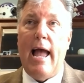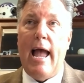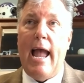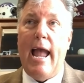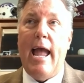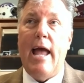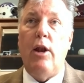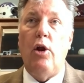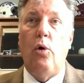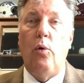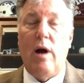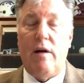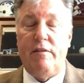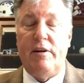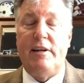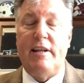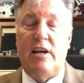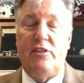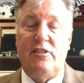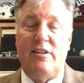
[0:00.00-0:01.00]
and whoever
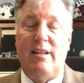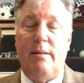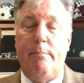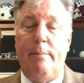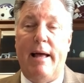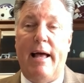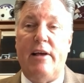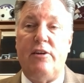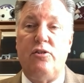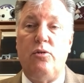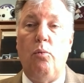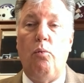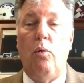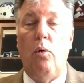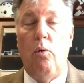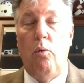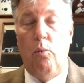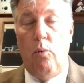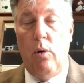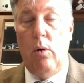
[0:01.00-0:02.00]
does it the best
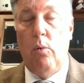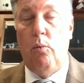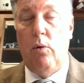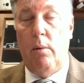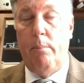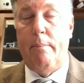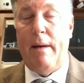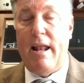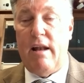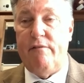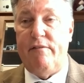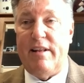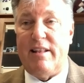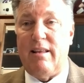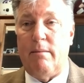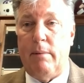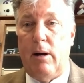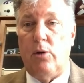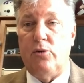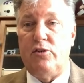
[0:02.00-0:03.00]
will benefit
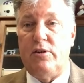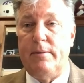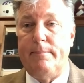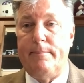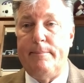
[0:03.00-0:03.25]
the most.